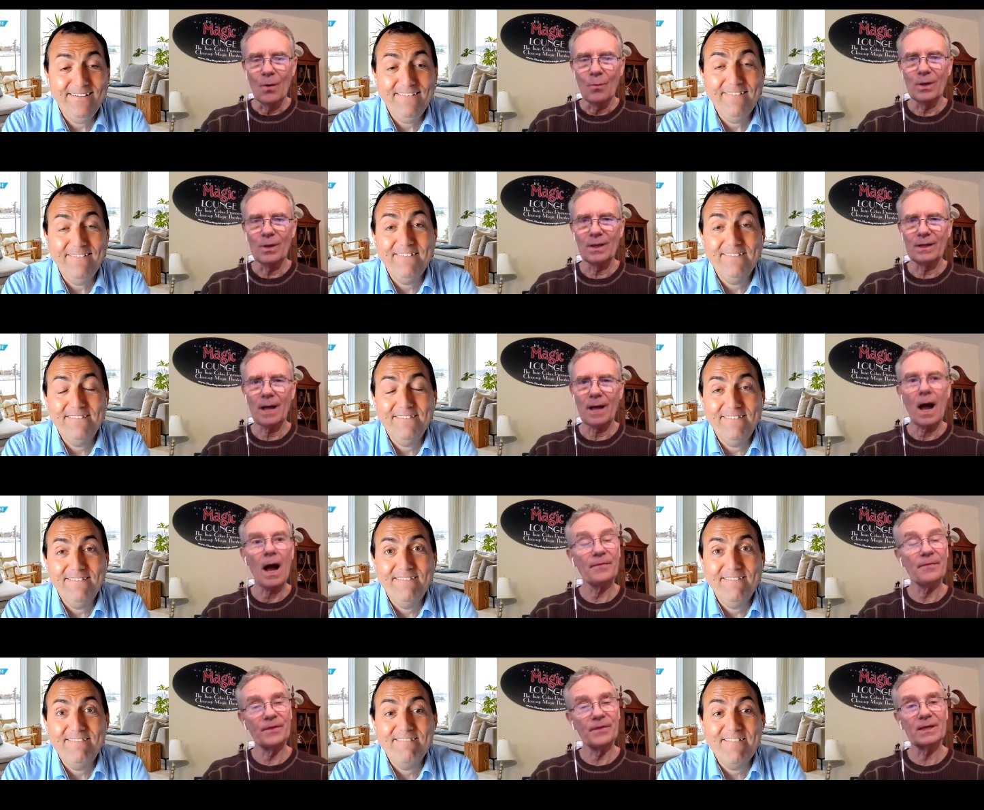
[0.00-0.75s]
Speaker 1: Well,
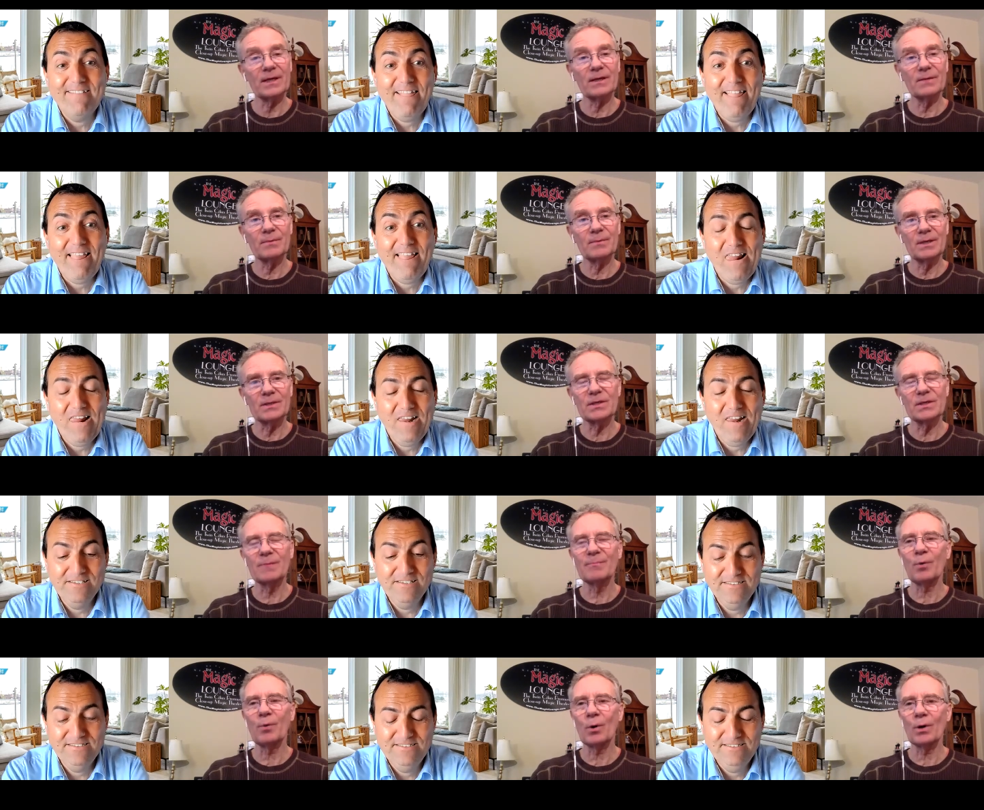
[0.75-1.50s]
I think it's
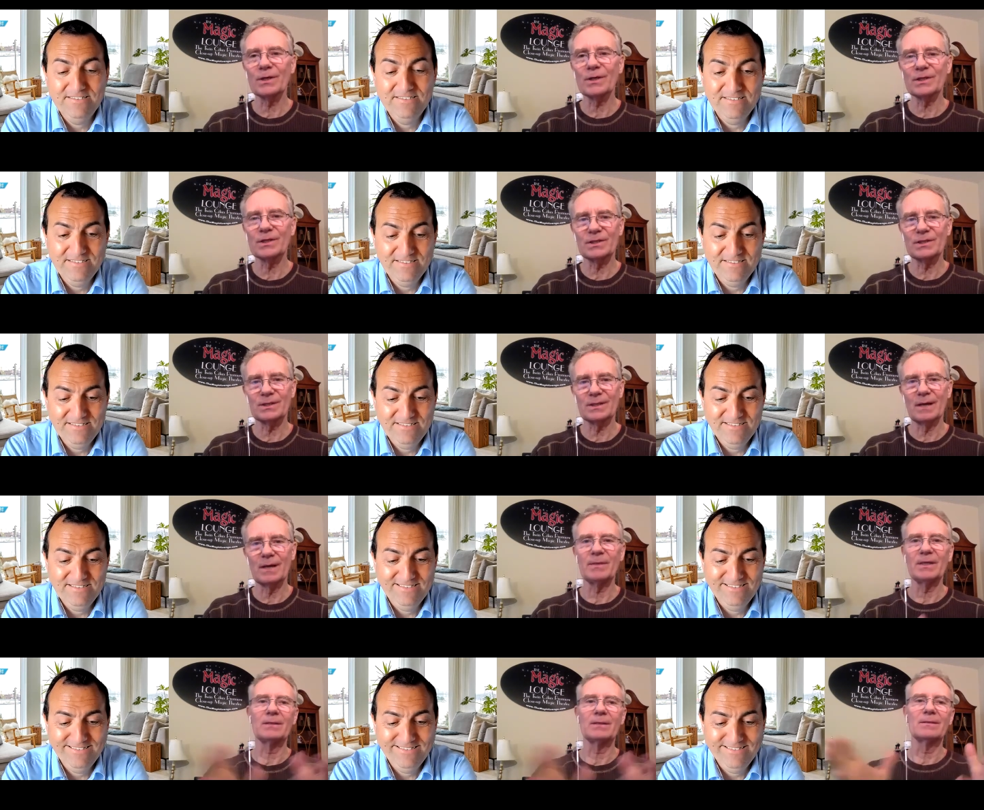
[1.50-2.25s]
important to.
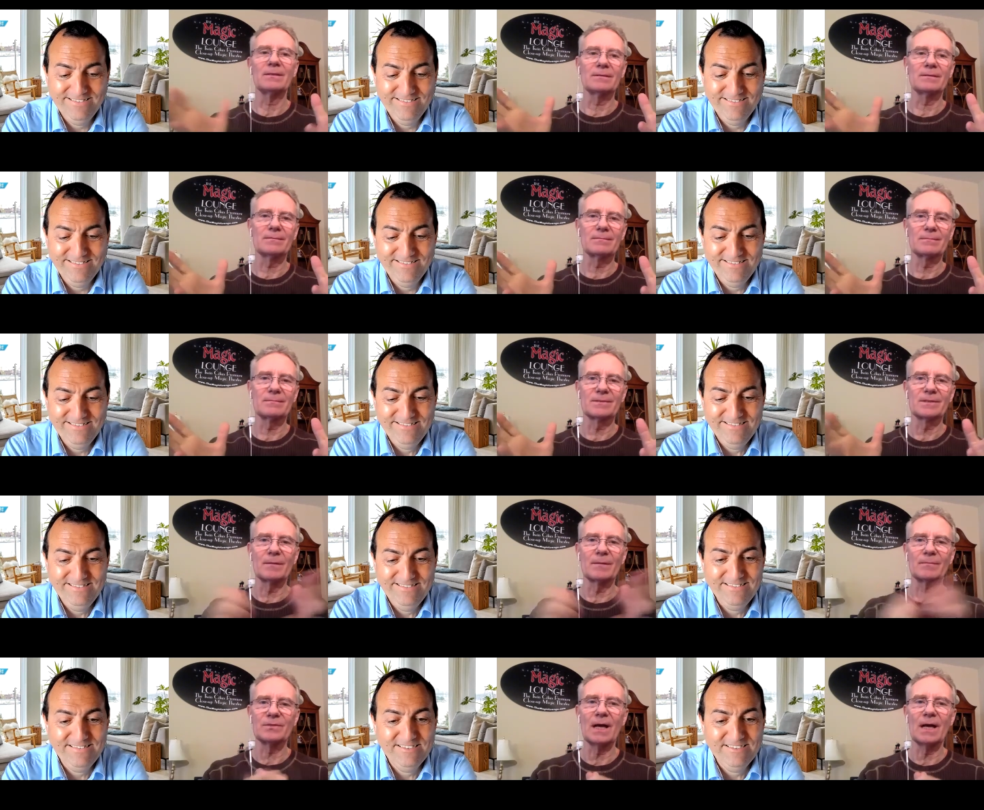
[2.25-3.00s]
I mean,
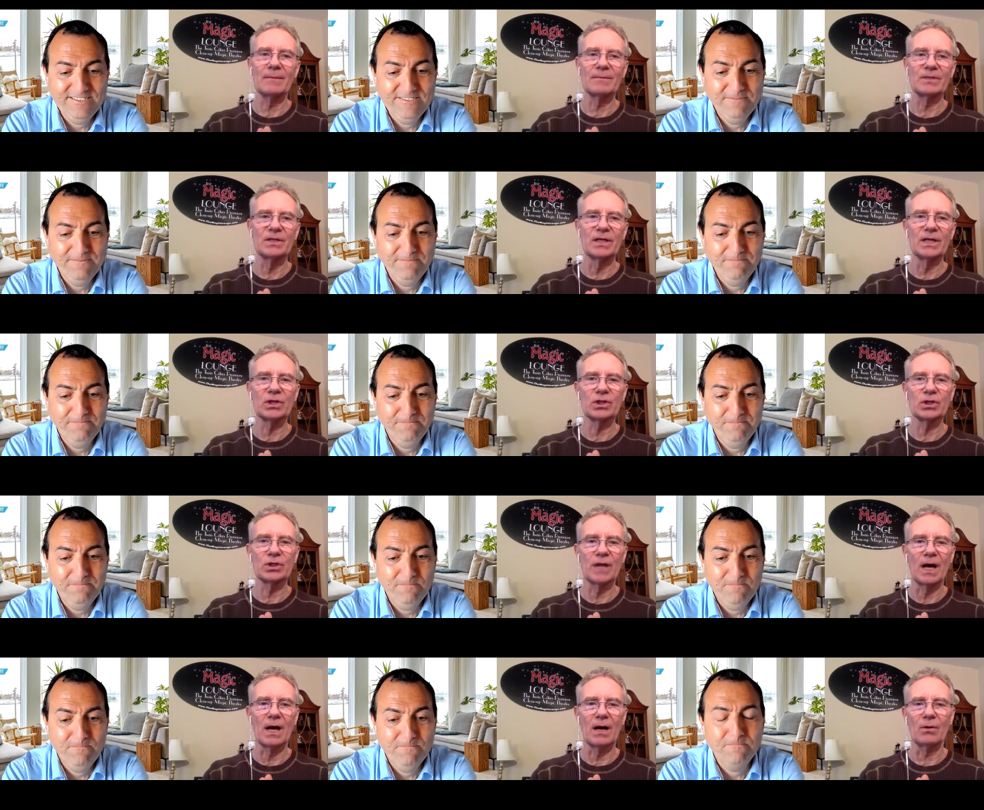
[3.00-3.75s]
sometimes
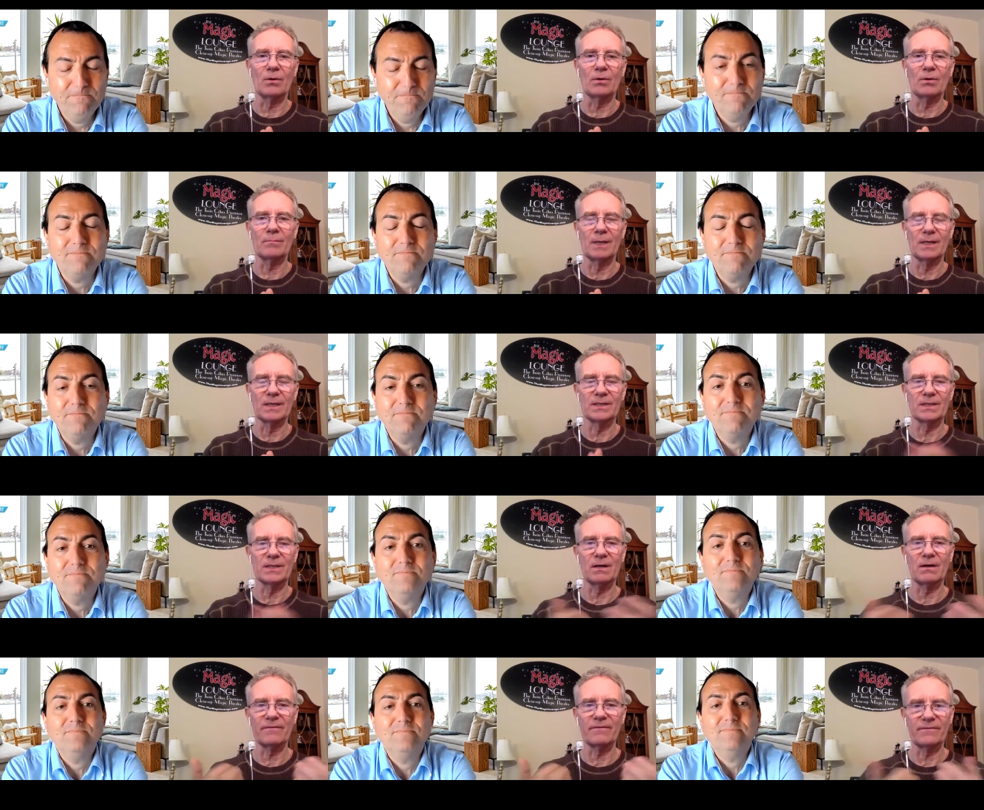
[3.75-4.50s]
niche down.
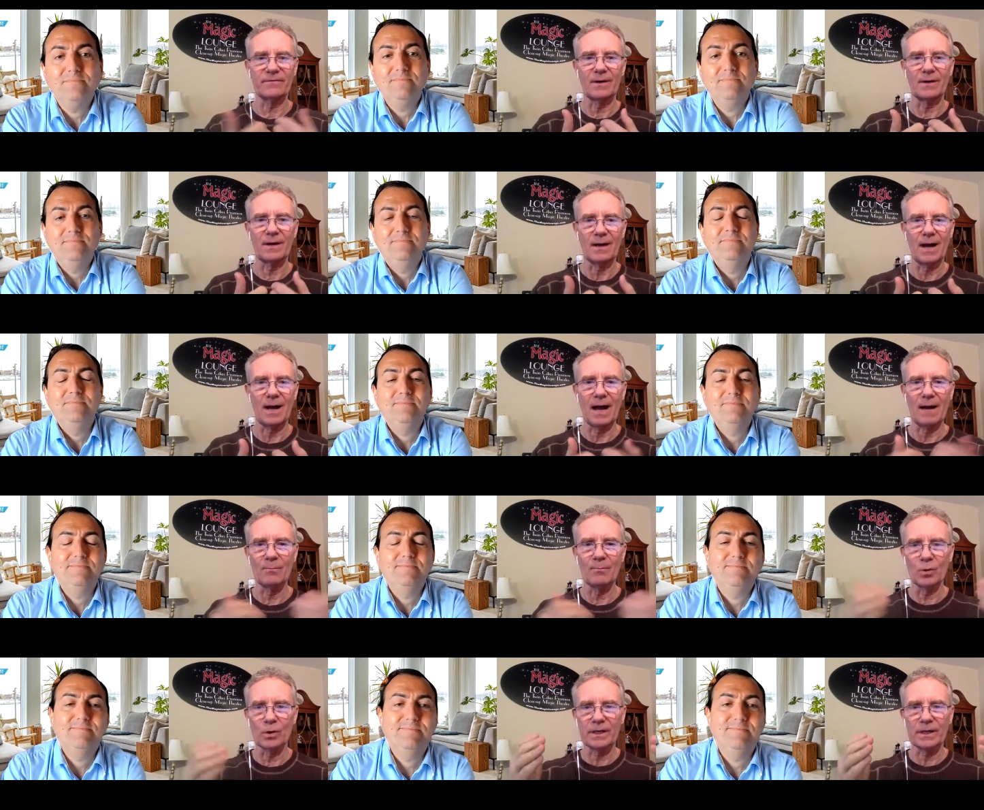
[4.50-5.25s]
Myself,
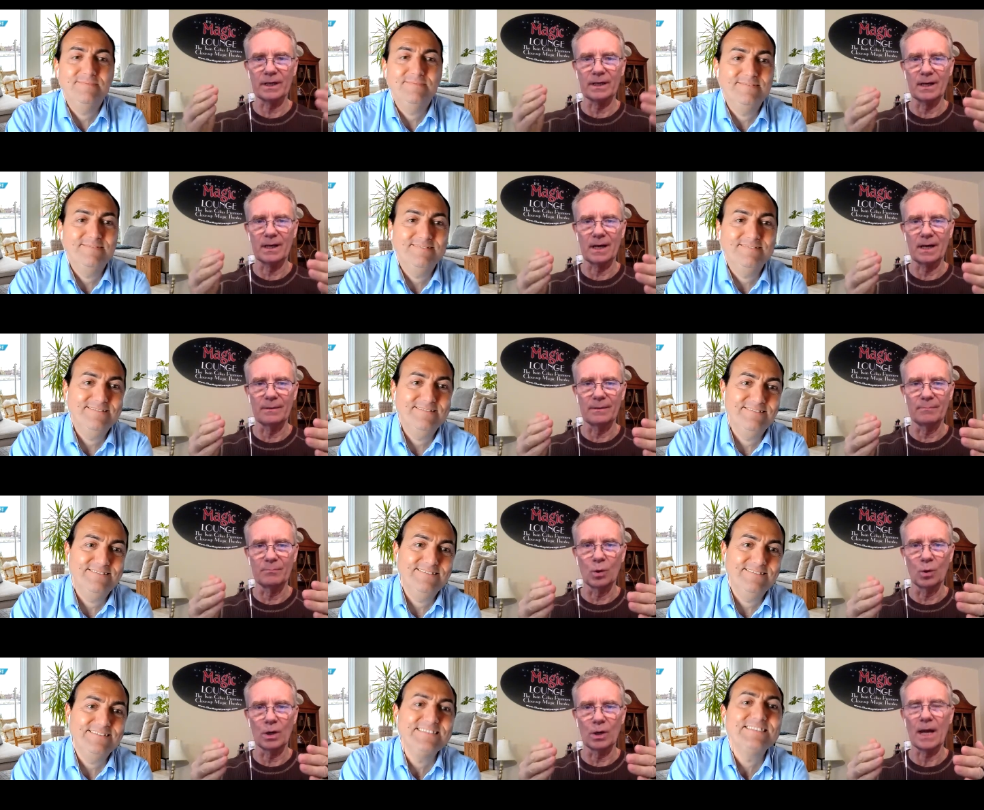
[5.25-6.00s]
I'm working
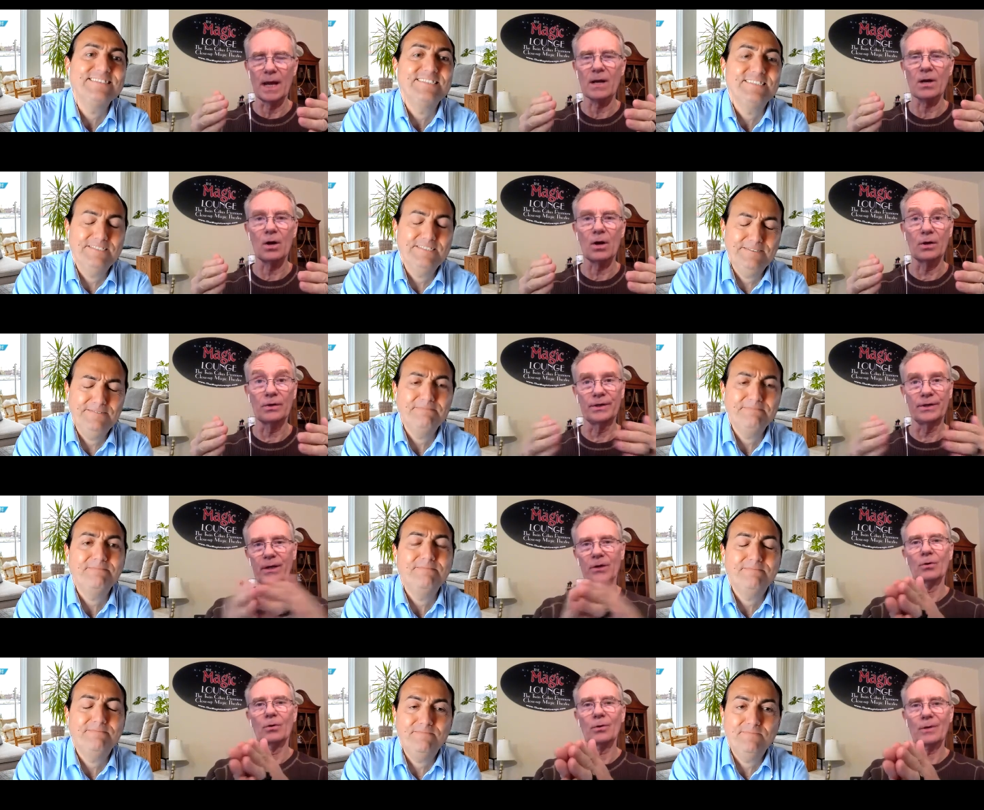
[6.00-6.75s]
on what I call
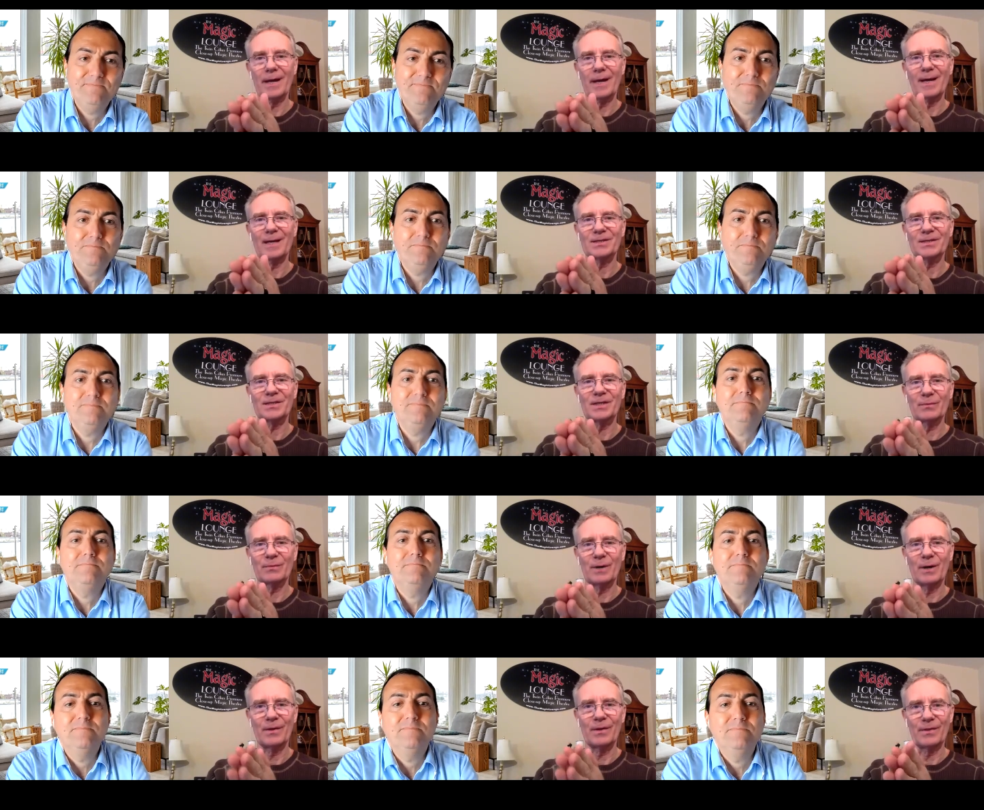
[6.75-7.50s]
narrow
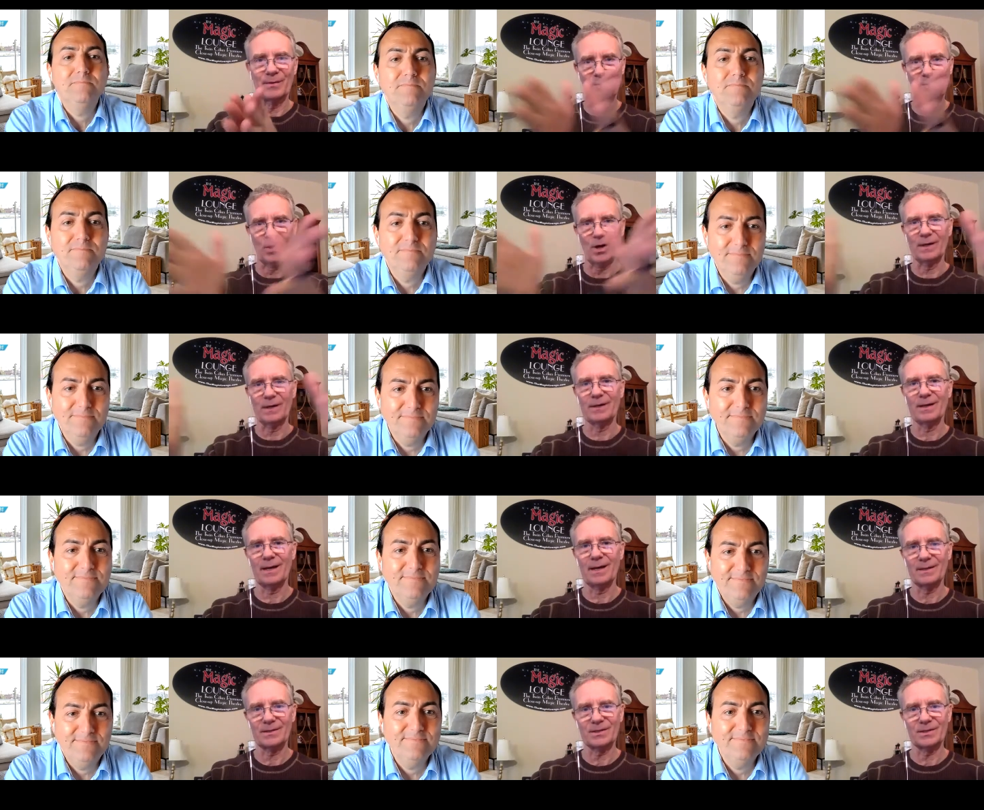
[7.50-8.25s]
casting rather than
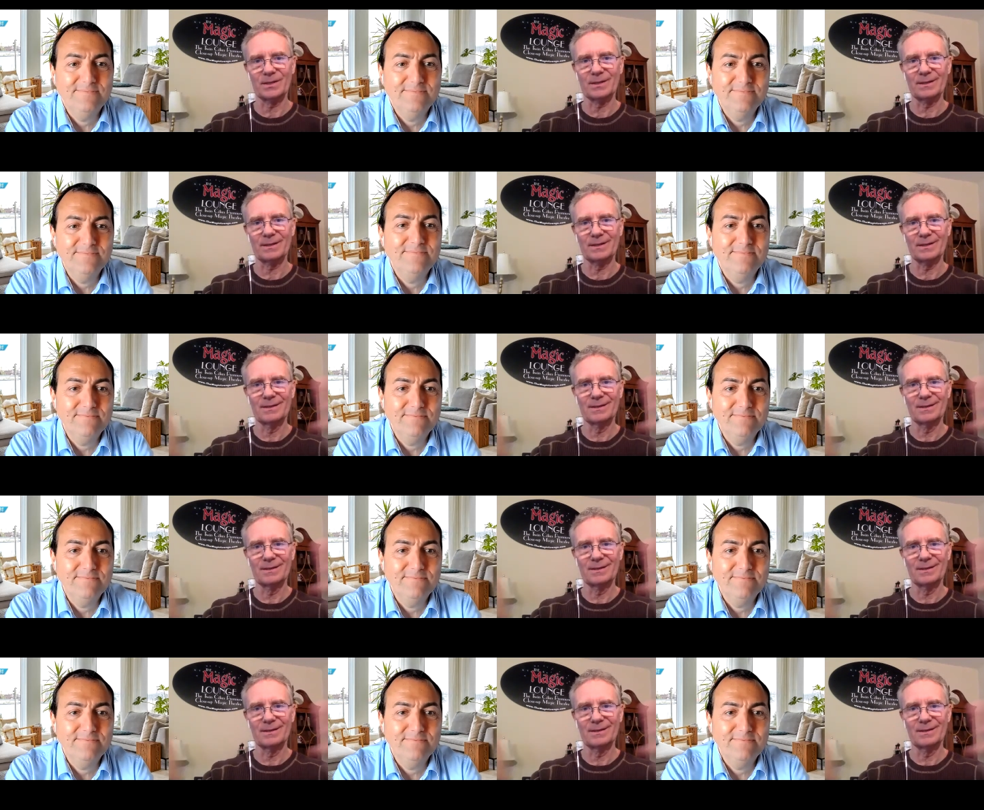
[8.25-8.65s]
broadcasting.